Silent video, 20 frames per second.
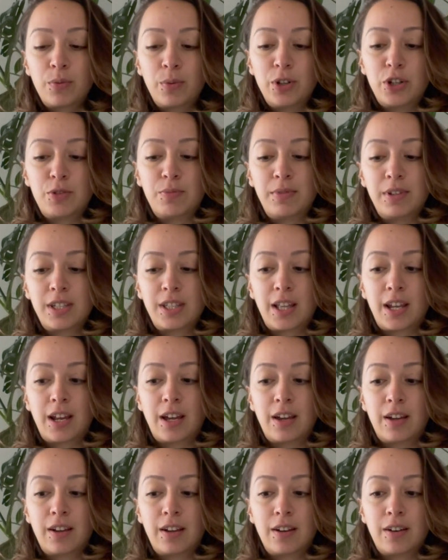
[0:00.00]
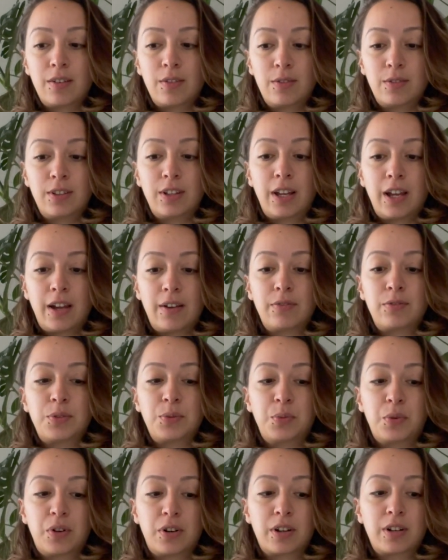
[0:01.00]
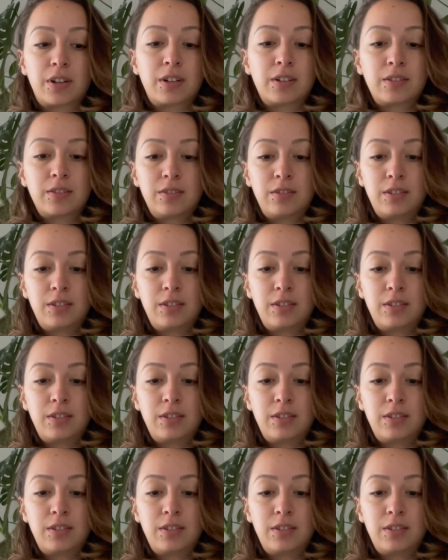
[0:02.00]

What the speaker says: which means that I only have to work